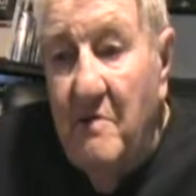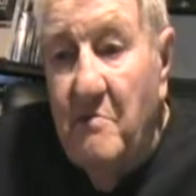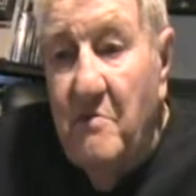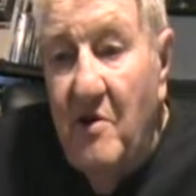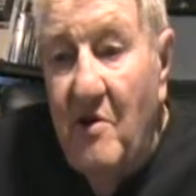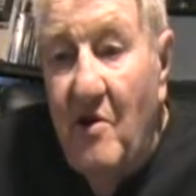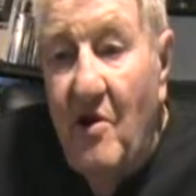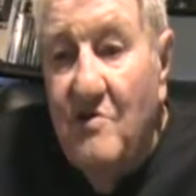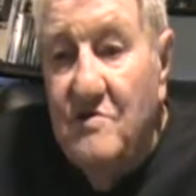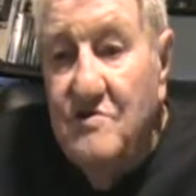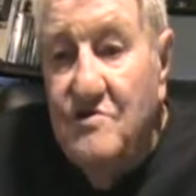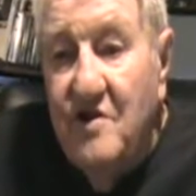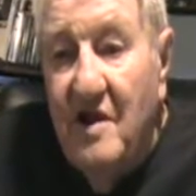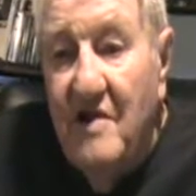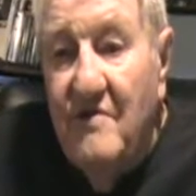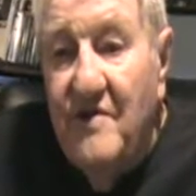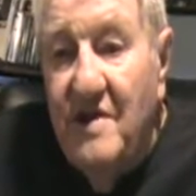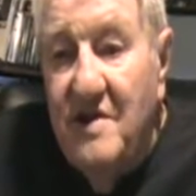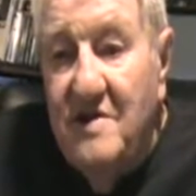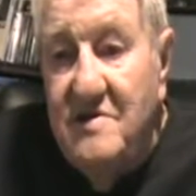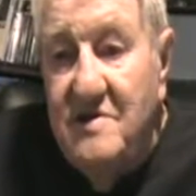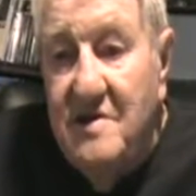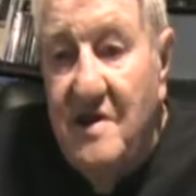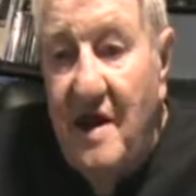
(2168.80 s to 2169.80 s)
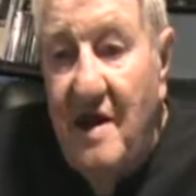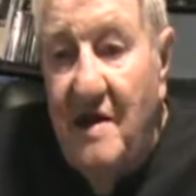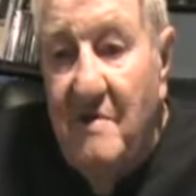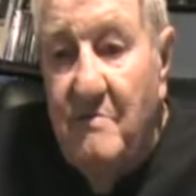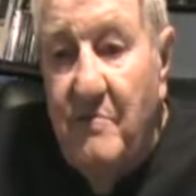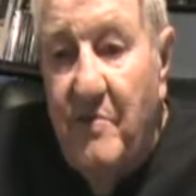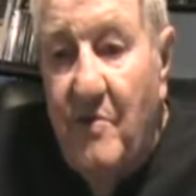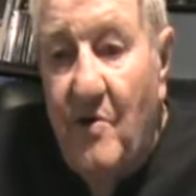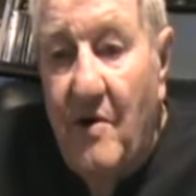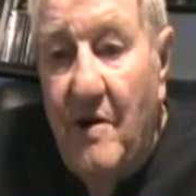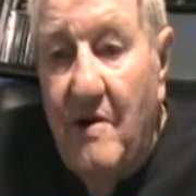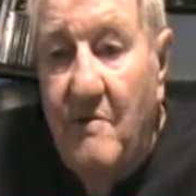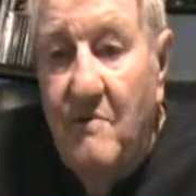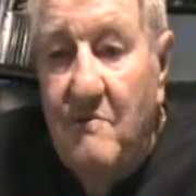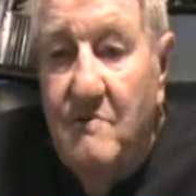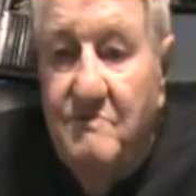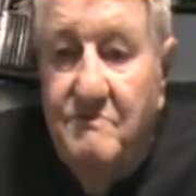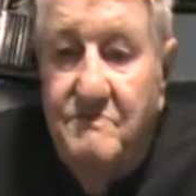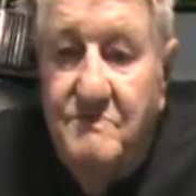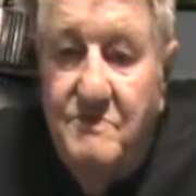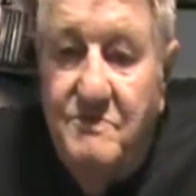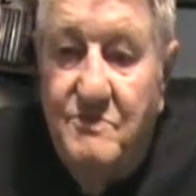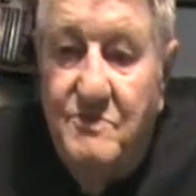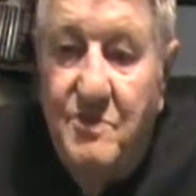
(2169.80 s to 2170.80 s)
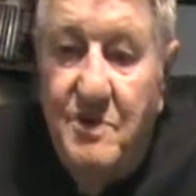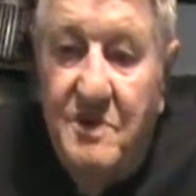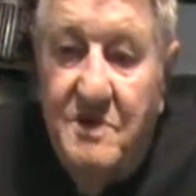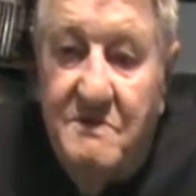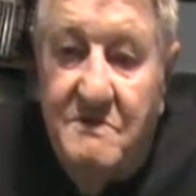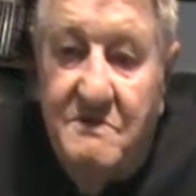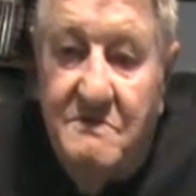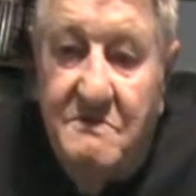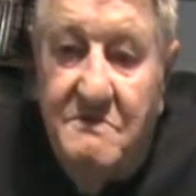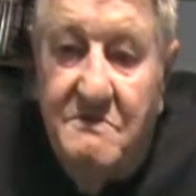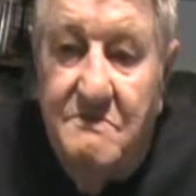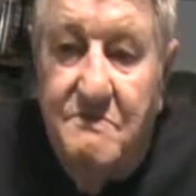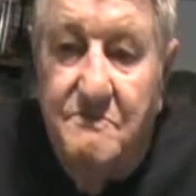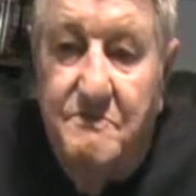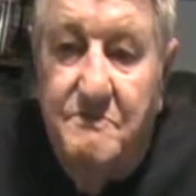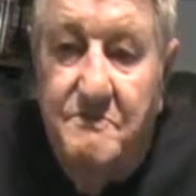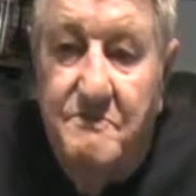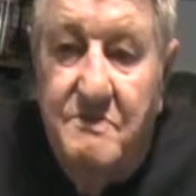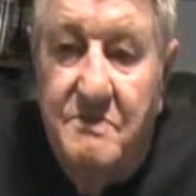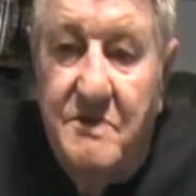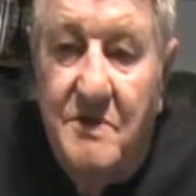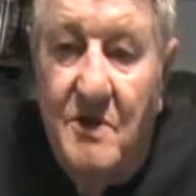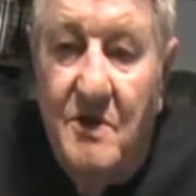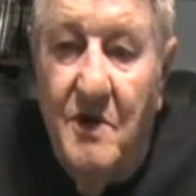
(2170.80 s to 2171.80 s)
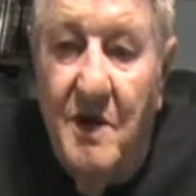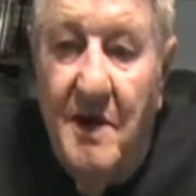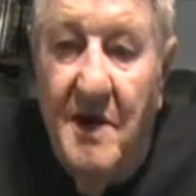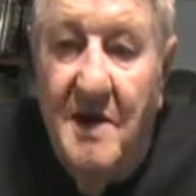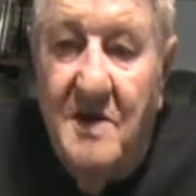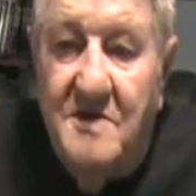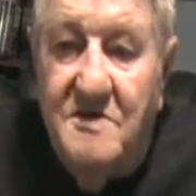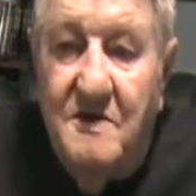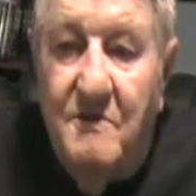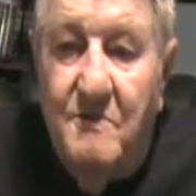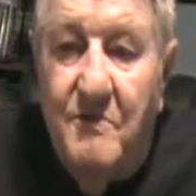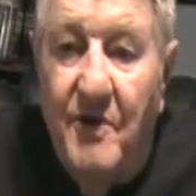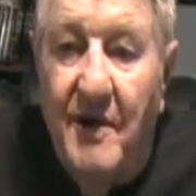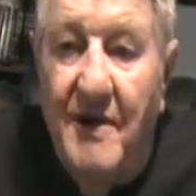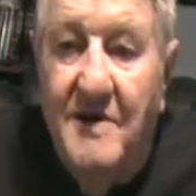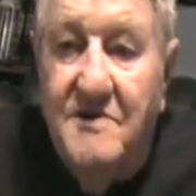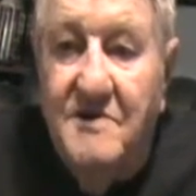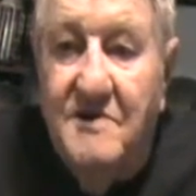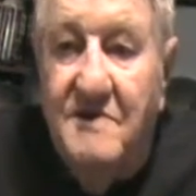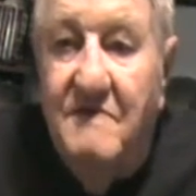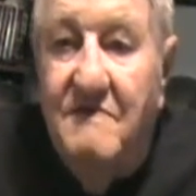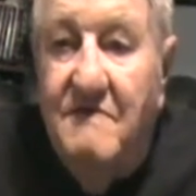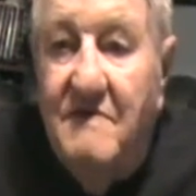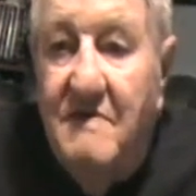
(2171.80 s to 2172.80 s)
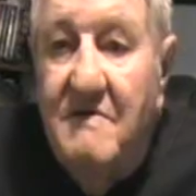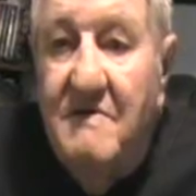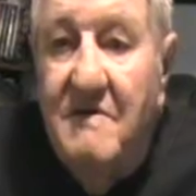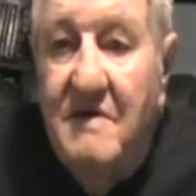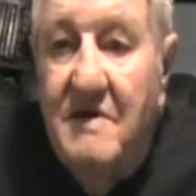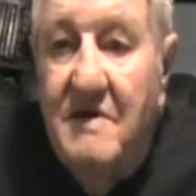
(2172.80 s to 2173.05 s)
a longevity standpoint, with a little less abrasive,